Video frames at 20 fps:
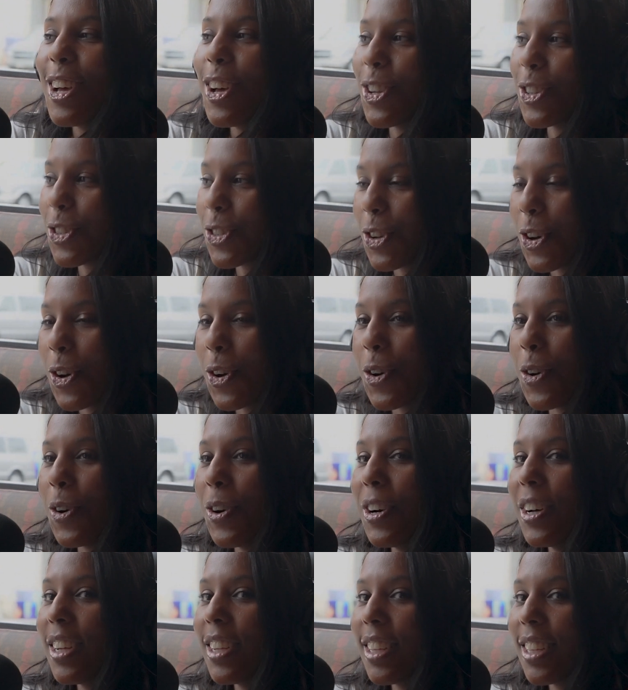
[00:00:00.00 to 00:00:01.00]
So
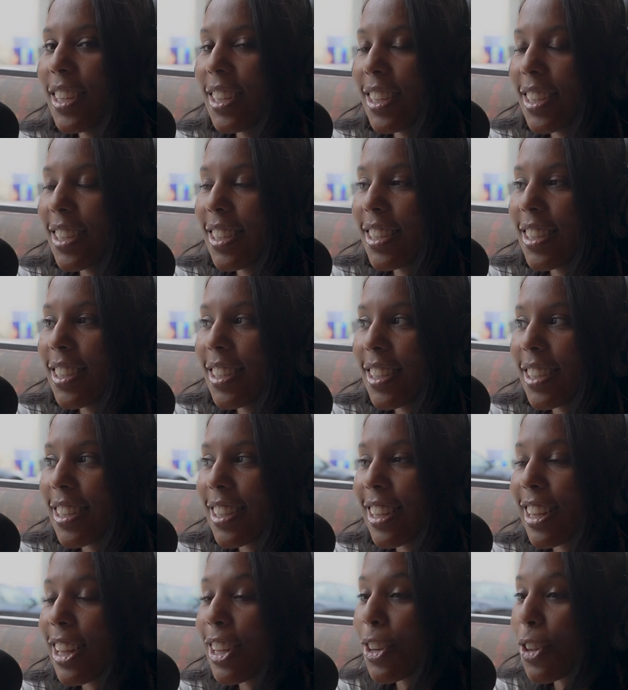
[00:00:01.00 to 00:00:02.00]

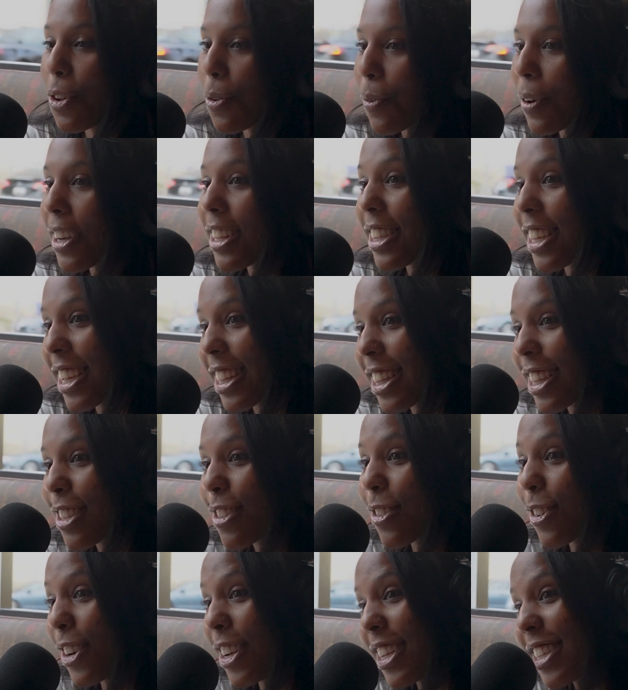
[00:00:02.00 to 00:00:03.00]
do you want to take this
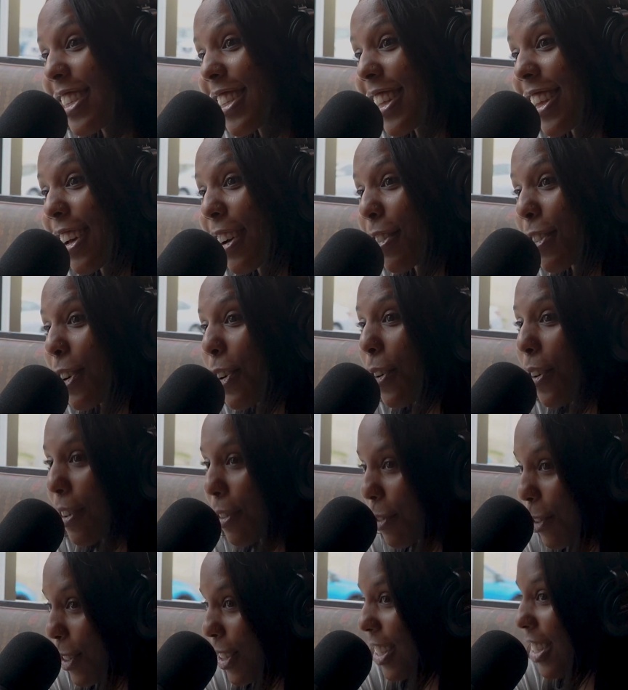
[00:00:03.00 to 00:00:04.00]
risk of going
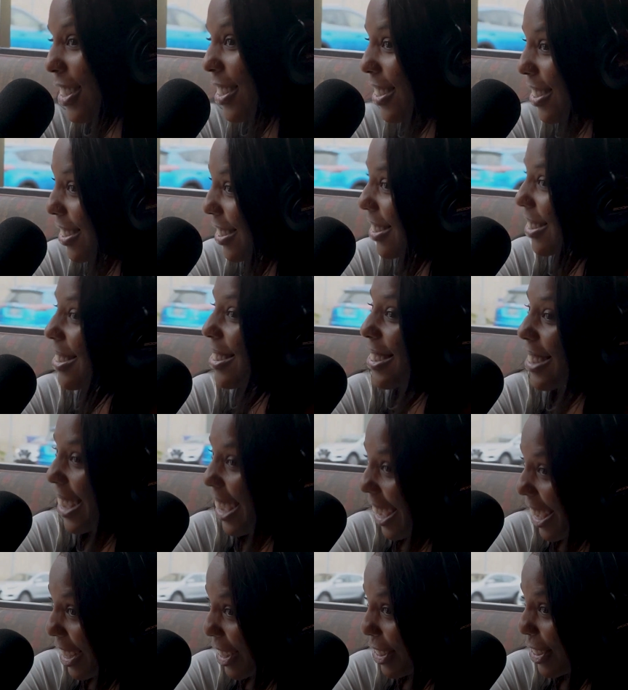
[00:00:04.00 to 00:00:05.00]
for this
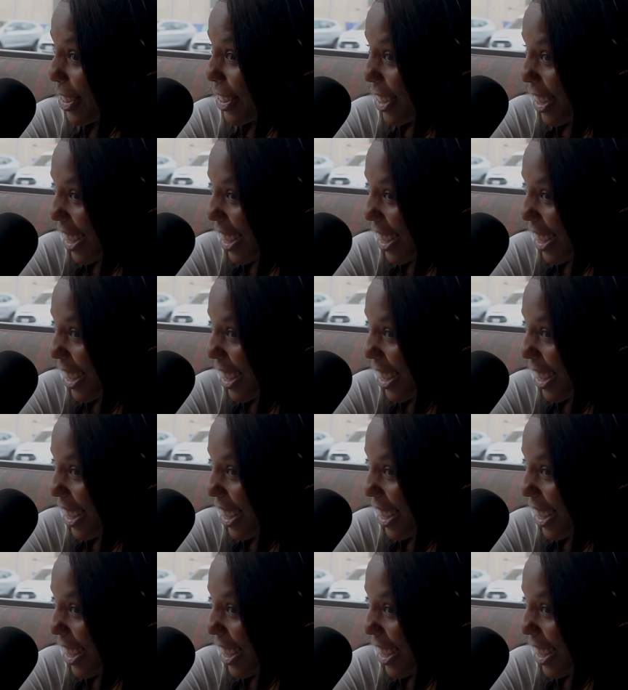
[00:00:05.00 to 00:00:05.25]
change?